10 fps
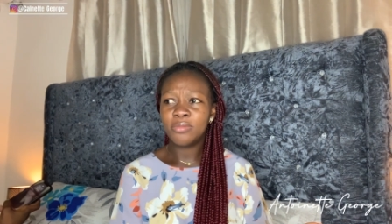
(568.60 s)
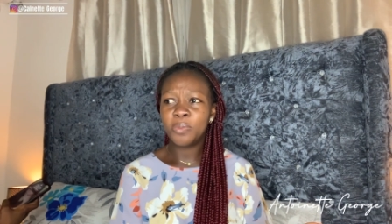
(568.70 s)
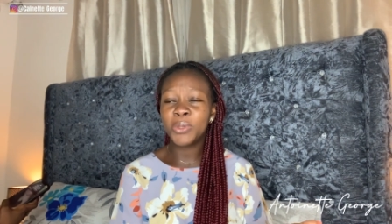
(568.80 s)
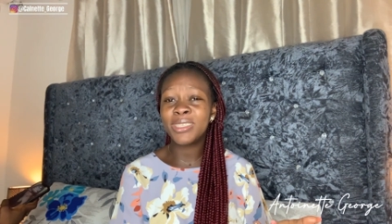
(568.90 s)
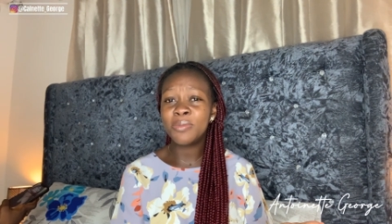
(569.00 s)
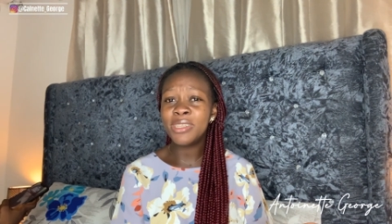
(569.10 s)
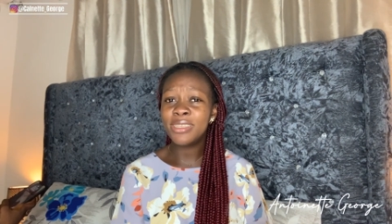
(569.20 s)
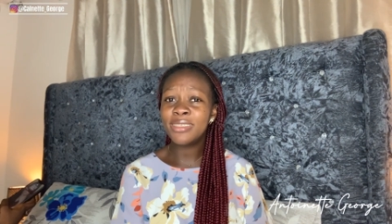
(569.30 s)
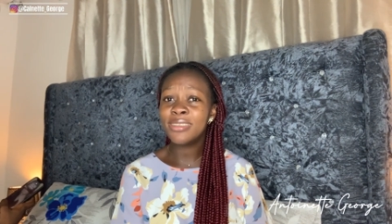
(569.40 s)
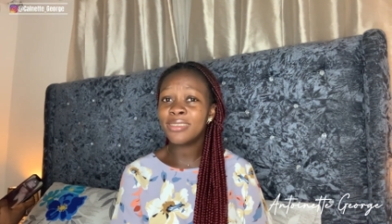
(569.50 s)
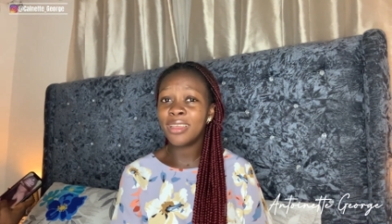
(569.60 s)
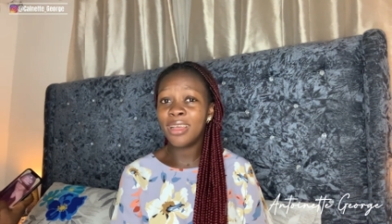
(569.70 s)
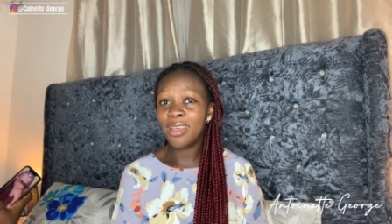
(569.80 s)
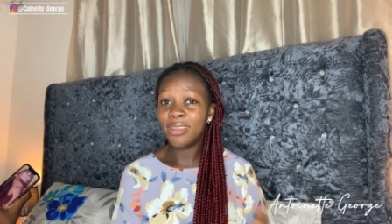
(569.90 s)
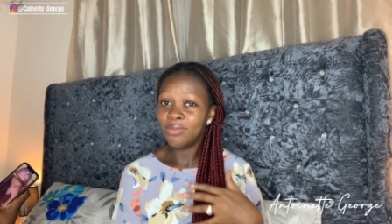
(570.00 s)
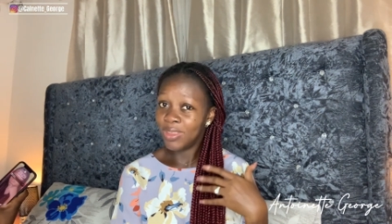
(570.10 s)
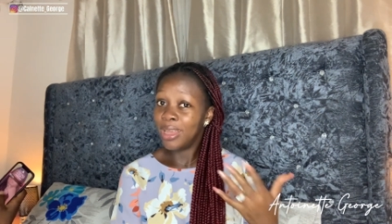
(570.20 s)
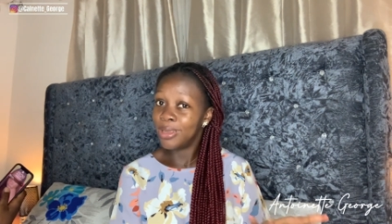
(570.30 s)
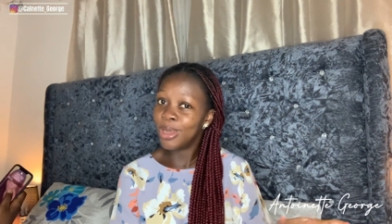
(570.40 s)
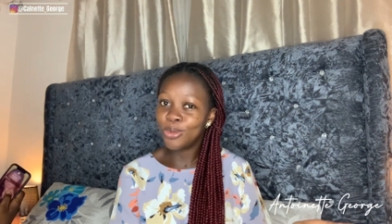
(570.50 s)
possibilities are
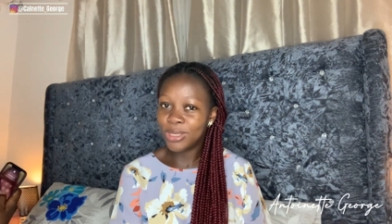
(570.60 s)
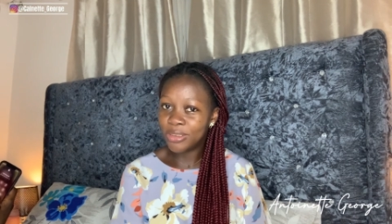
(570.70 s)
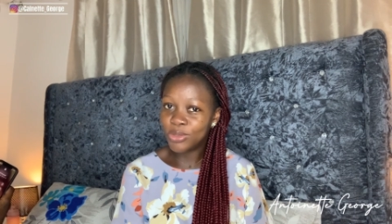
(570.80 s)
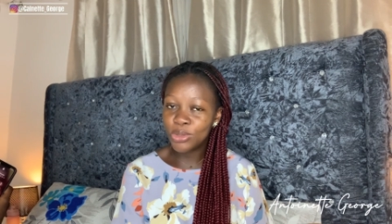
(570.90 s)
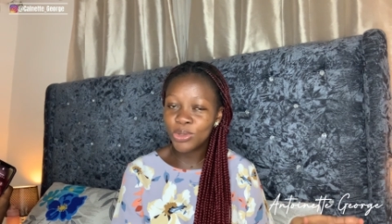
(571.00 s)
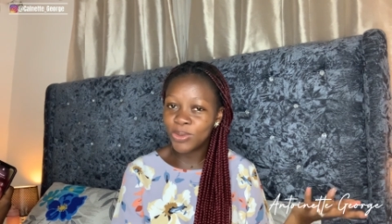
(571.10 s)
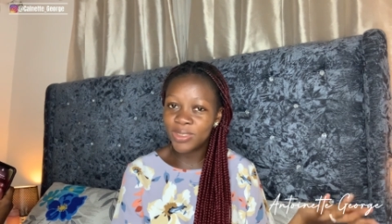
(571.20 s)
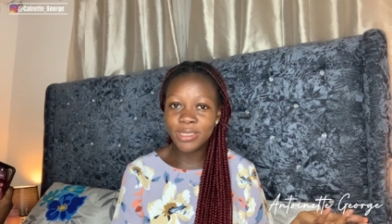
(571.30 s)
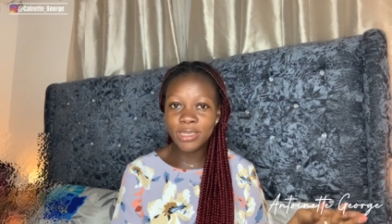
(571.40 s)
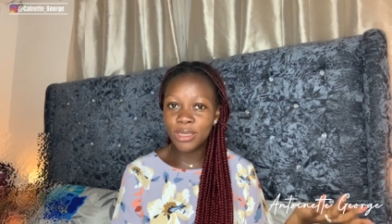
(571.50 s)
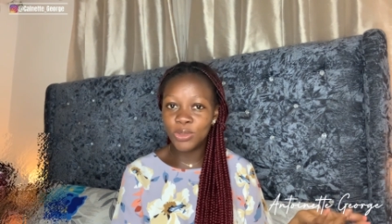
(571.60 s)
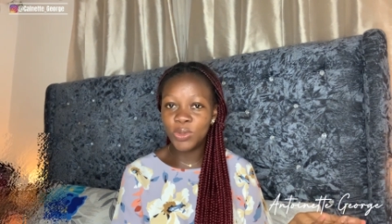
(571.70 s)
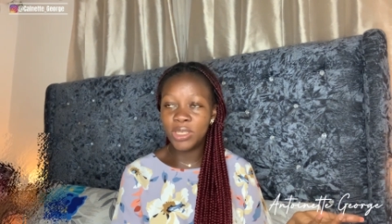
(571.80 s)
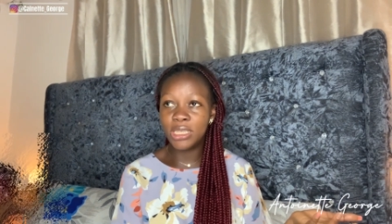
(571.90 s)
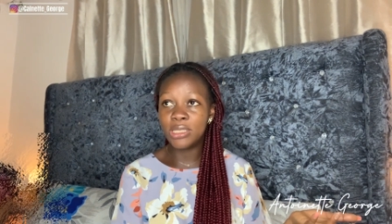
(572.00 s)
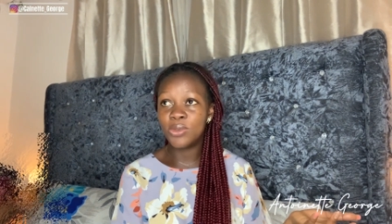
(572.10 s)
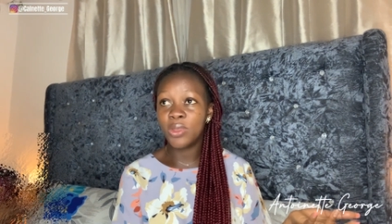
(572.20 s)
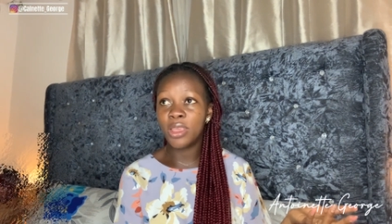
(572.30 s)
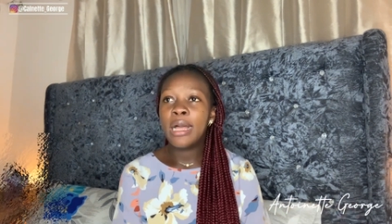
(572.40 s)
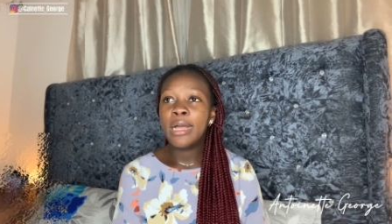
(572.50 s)
i would have just considered doing it
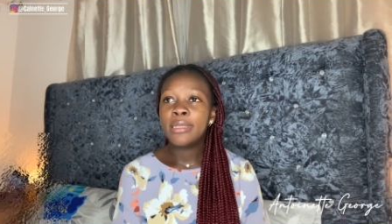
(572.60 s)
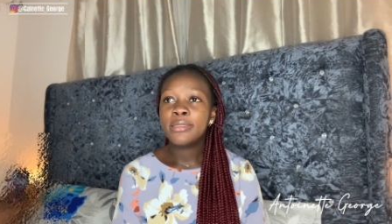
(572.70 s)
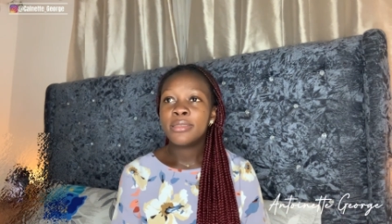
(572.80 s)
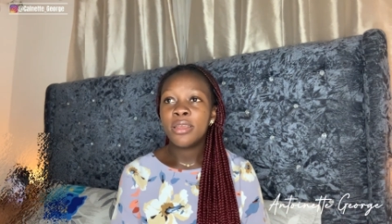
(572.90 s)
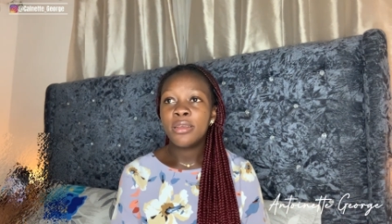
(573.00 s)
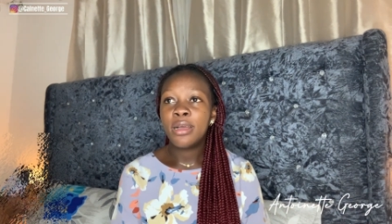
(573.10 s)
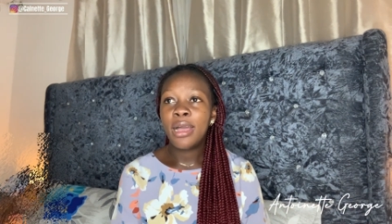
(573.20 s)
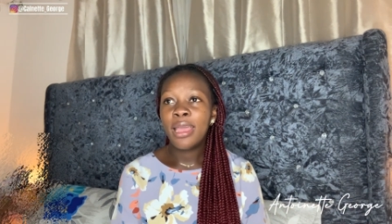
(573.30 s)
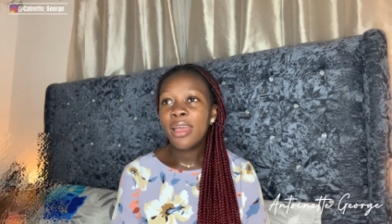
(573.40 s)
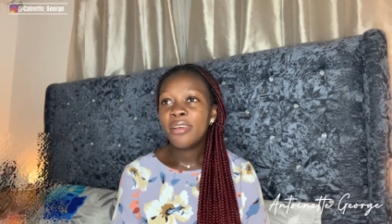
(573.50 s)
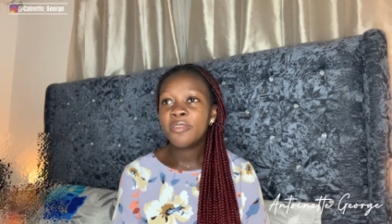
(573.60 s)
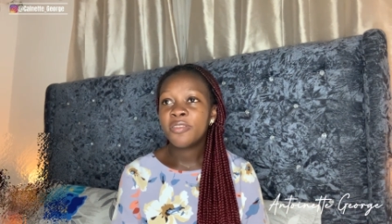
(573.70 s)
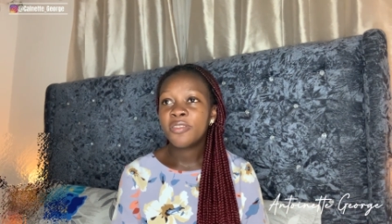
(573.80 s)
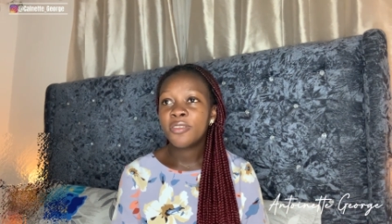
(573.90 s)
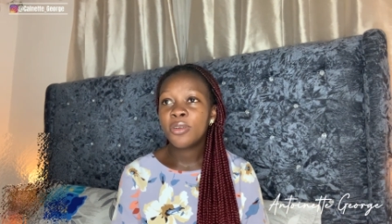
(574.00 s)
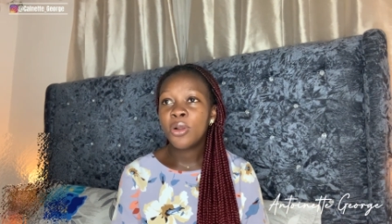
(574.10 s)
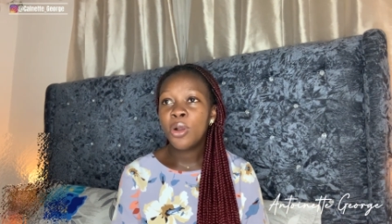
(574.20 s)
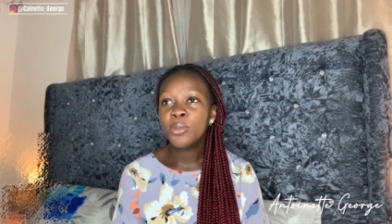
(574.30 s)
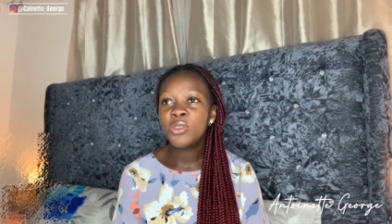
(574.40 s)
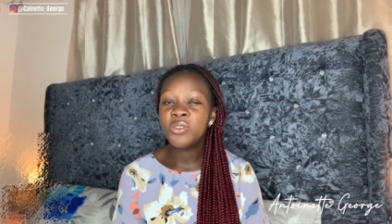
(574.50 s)
okay and i have
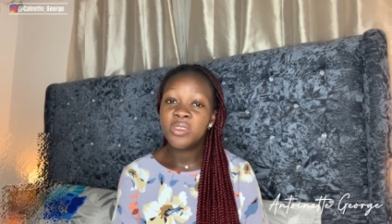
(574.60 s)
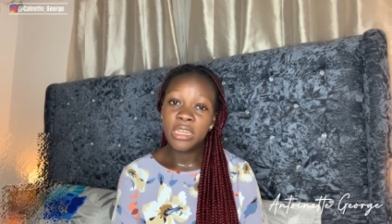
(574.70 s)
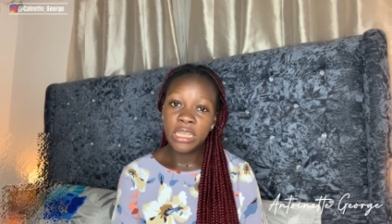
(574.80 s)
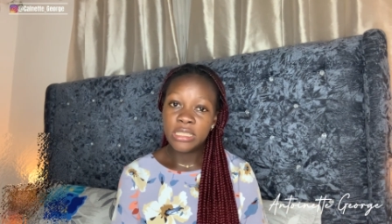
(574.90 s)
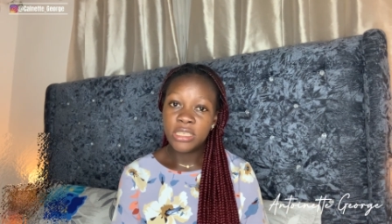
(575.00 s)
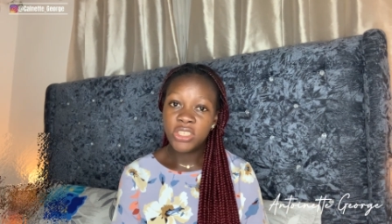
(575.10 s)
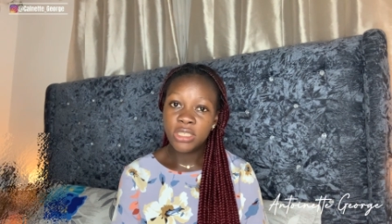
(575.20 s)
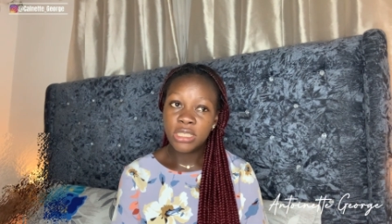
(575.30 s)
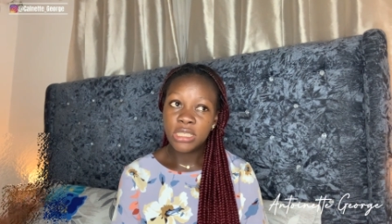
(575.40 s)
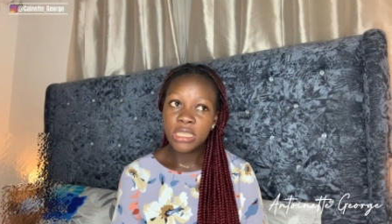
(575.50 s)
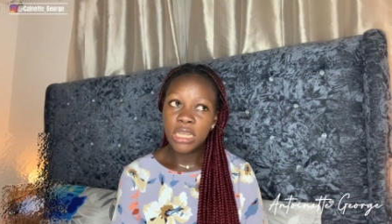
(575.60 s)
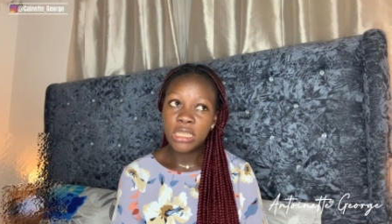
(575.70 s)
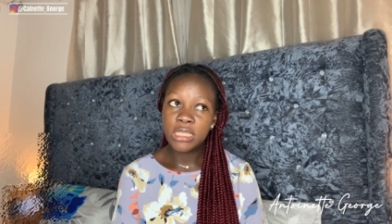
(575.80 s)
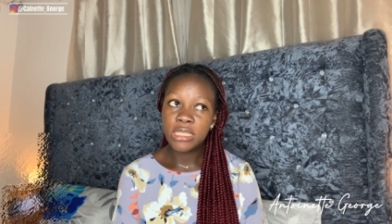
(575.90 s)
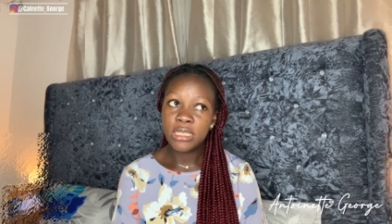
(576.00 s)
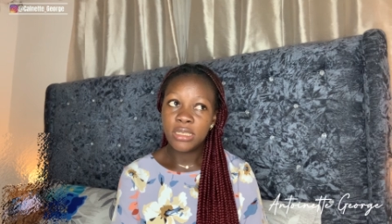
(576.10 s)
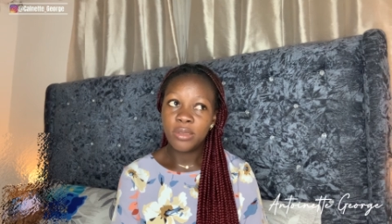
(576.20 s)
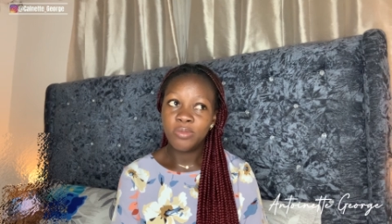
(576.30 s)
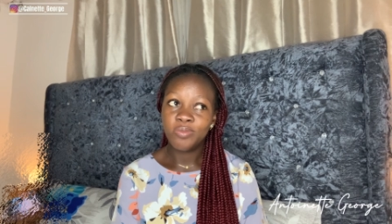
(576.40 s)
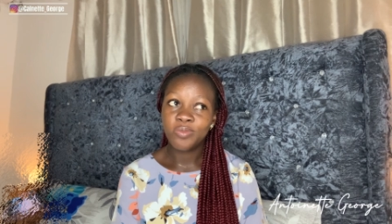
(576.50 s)
come to the realization that
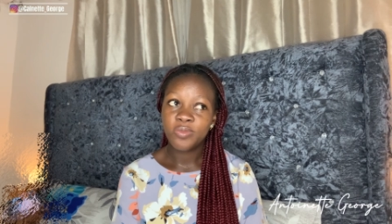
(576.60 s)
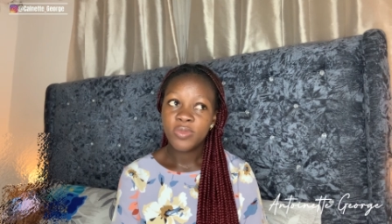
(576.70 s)
um,